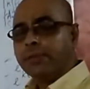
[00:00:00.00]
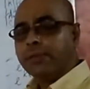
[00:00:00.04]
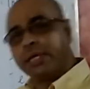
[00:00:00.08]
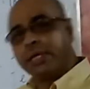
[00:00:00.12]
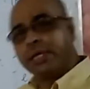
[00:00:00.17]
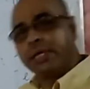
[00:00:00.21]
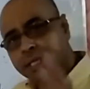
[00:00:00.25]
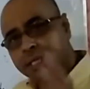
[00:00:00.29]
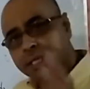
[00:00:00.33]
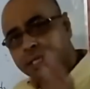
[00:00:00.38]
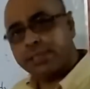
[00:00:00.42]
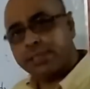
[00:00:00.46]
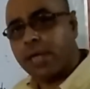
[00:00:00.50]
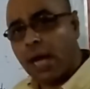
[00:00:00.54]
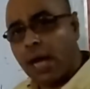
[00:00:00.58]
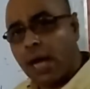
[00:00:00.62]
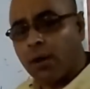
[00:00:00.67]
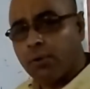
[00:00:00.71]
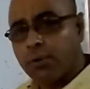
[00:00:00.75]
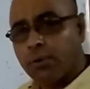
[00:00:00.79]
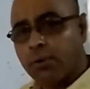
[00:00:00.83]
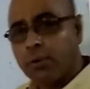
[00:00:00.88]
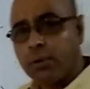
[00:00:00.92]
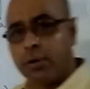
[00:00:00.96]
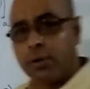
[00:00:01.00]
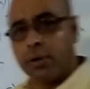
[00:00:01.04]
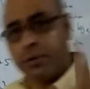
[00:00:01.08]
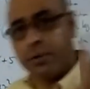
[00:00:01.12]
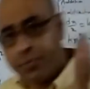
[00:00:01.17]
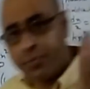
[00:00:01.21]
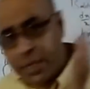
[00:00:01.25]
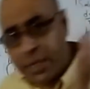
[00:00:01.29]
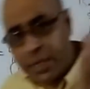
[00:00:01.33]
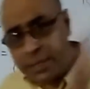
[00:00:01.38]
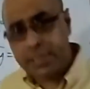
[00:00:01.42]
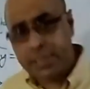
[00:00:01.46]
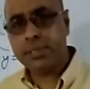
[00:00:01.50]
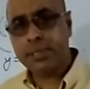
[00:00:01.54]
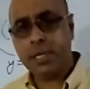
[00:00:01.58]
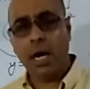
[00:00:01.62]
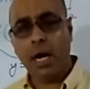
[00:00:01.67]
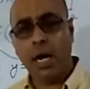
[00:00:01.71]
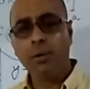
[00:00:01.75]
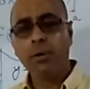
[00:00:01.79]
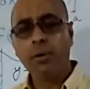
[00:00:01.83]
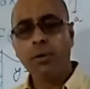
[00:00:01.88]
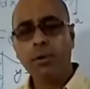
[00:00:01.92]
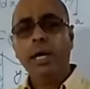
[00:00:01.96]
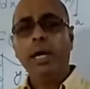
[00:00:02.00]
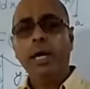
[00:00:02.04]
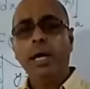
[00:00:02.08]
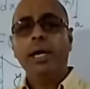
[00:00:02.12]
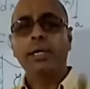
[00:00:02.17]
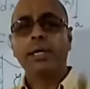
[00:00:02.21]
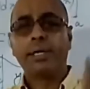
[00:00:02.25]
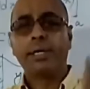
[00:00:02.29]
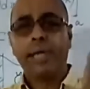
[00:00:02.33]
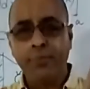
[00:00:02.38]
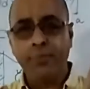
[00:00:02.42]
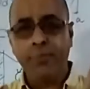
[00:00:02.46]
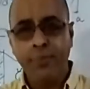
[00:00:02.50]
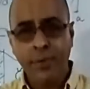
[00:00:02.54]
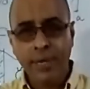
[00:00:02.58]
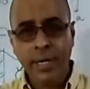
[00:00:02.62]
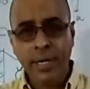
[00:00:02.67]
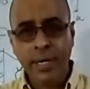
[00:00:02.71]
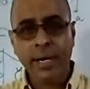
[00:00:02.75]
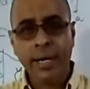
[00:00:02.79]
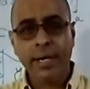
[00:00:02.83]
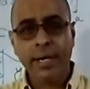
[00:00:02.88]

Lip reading: This is how definite